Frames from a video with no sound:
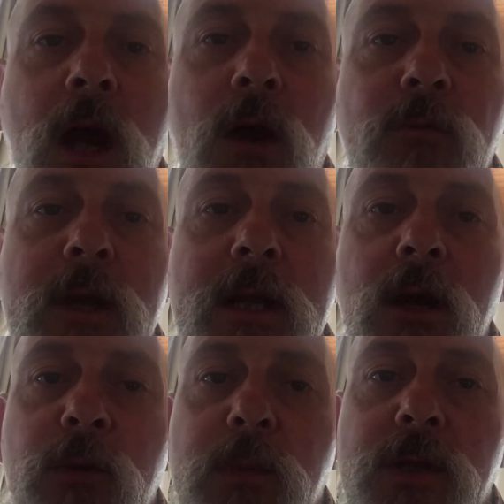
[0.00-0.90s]
I really
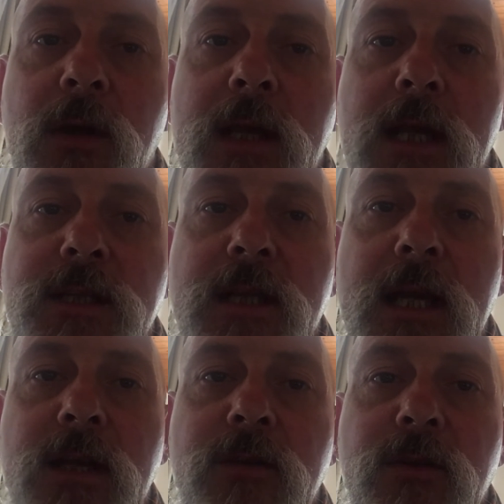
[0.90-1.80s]
hope you don't get to the
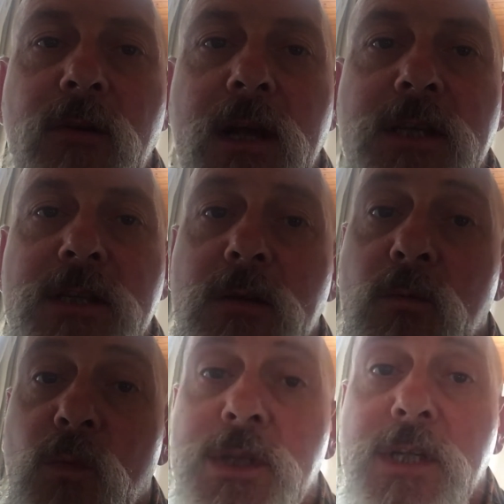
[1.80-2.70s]
end of the race
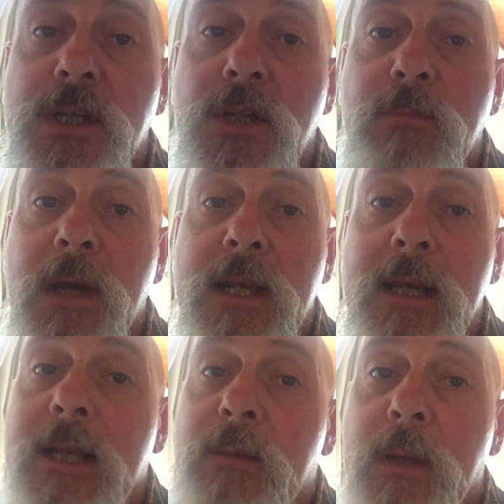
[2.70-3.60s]
wishing you'd made a
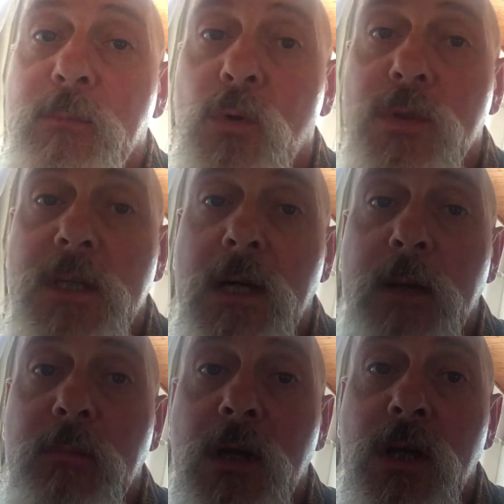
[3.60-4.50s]
little bit more
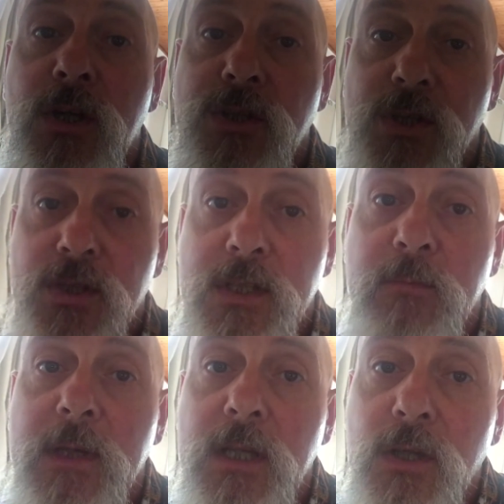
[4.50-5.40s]
time just to
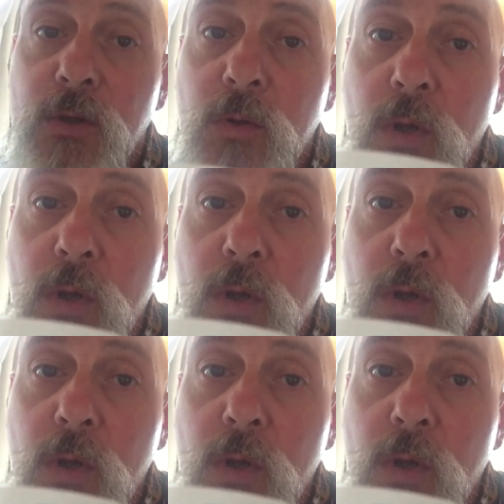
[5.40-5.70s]
be you.